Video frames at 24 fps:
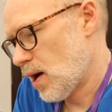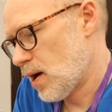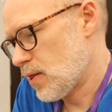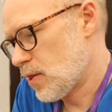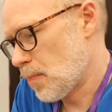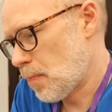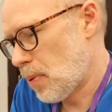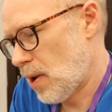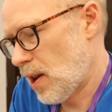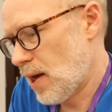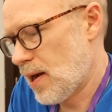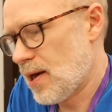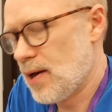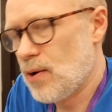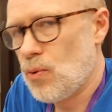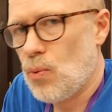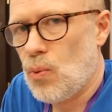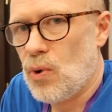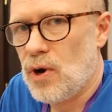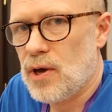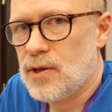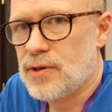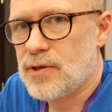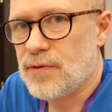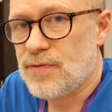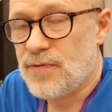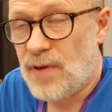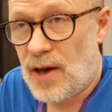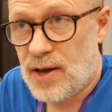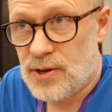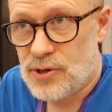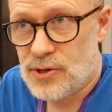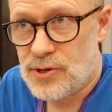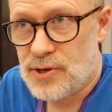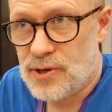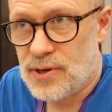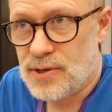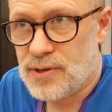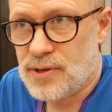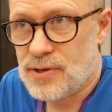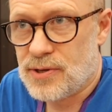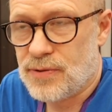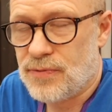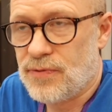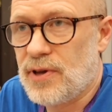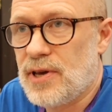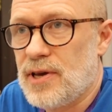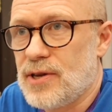The player with the
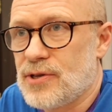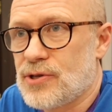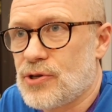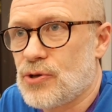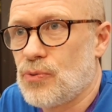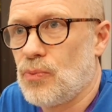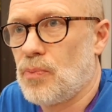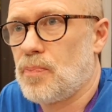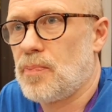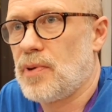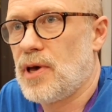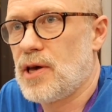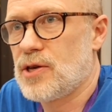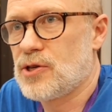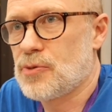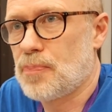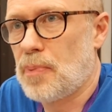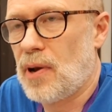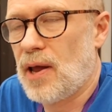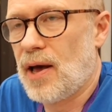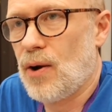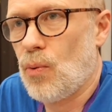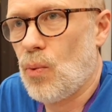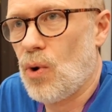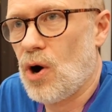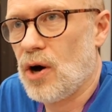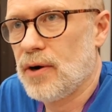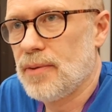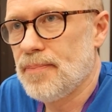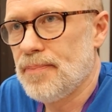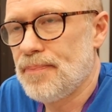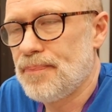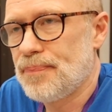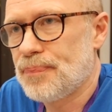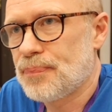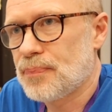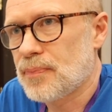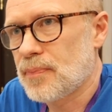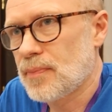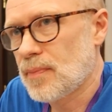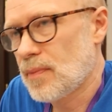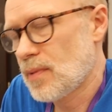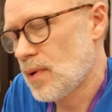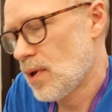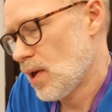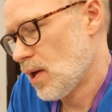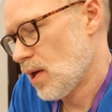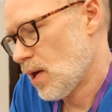fastest fleet is player
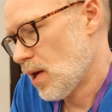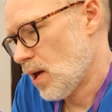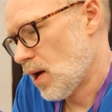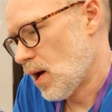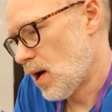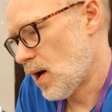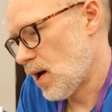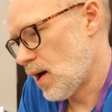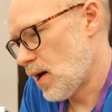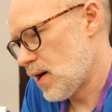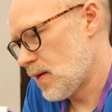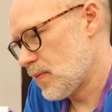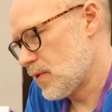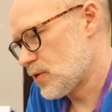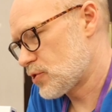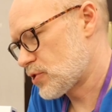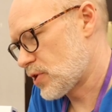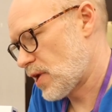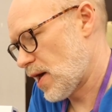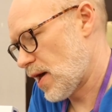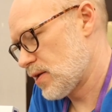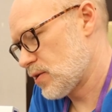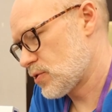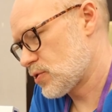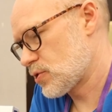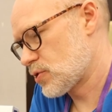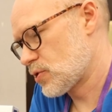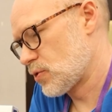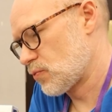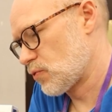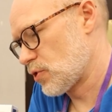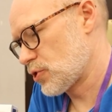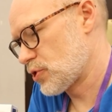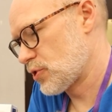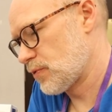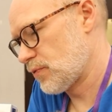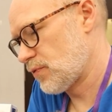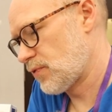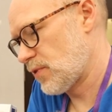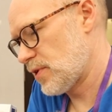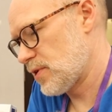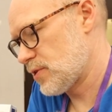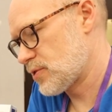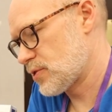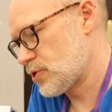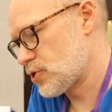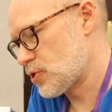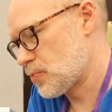1. In this case, the Russian
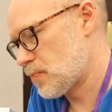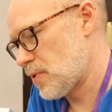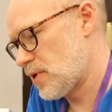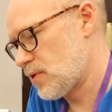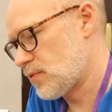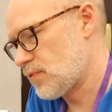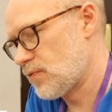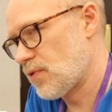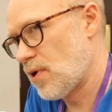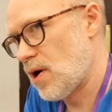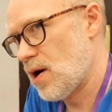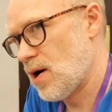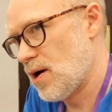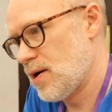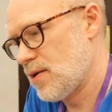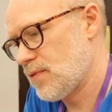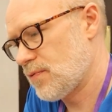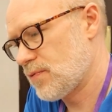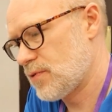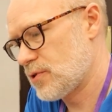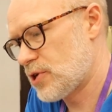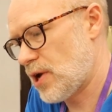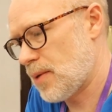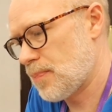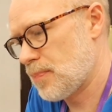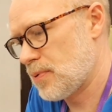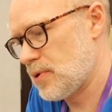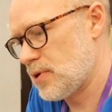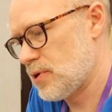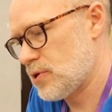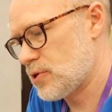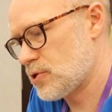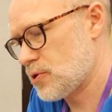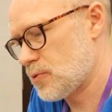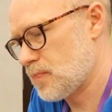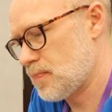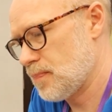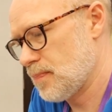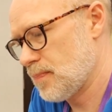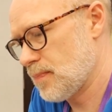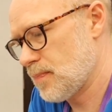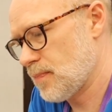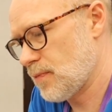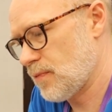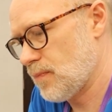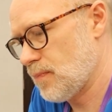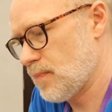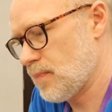fleet is speed 5, the Japanese
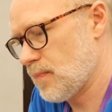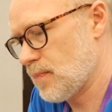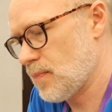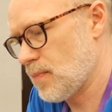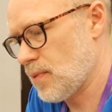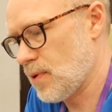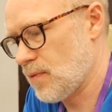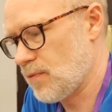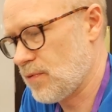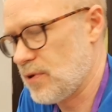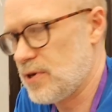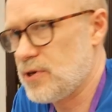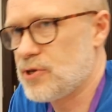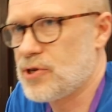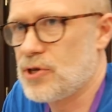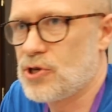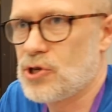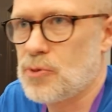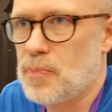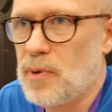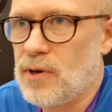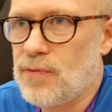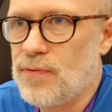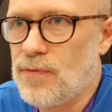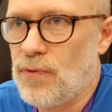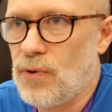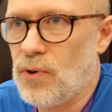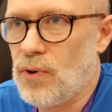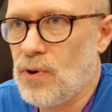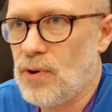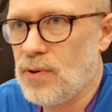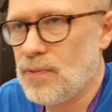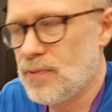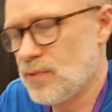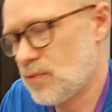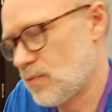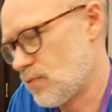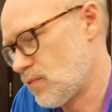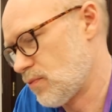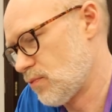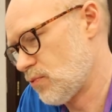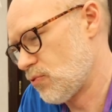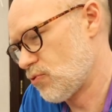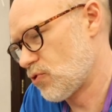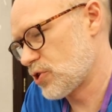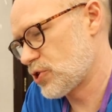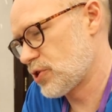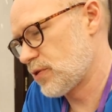fleet is speed 4.
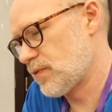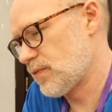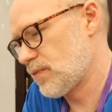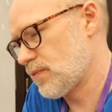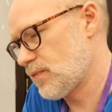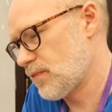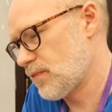The Russian